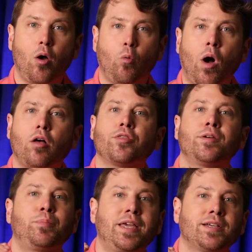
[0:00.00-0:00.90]
while the
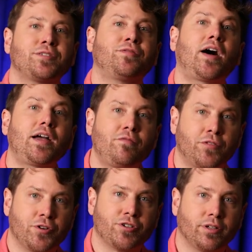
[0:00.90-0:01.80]
PS5
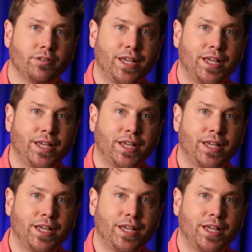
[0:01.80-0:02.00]
version